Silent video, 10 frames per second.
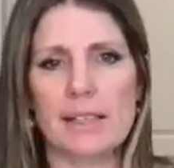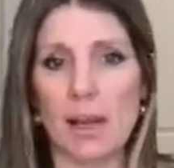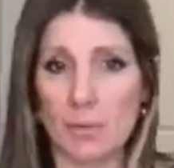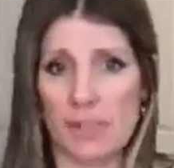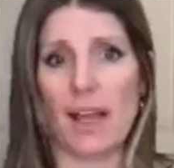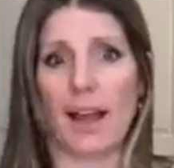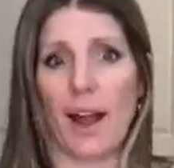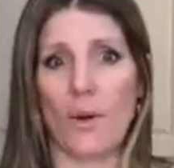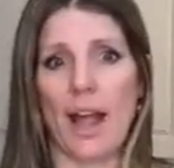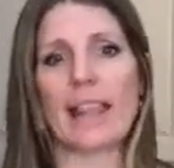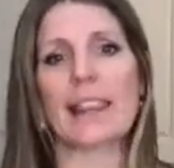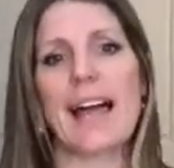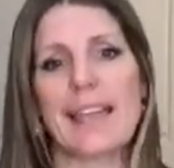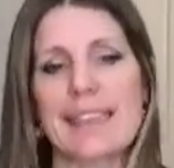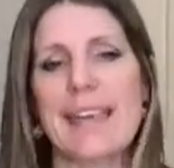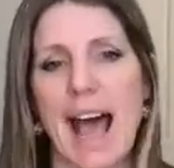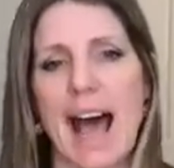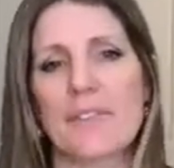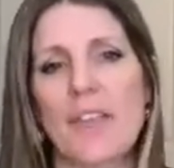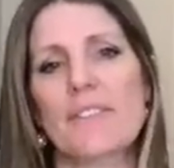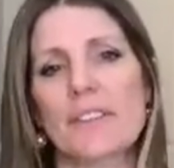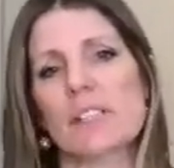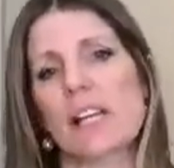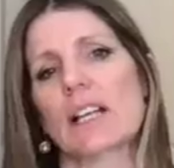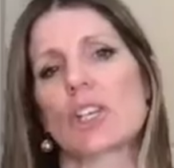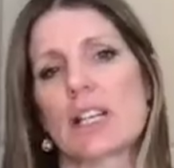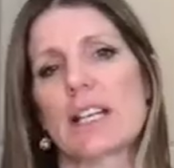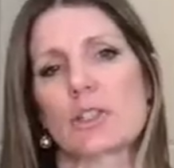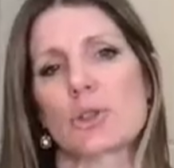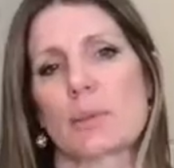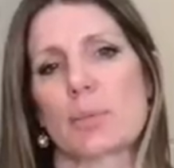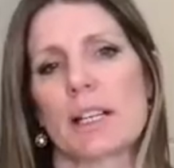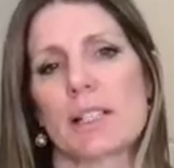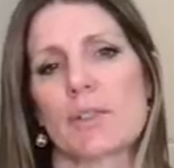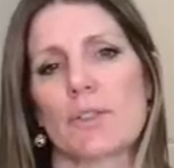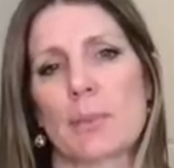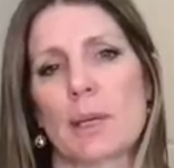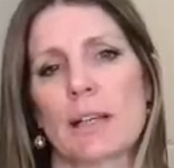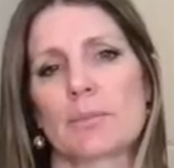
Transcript: I was like, okay, I like that. That feels like a good entry place for me.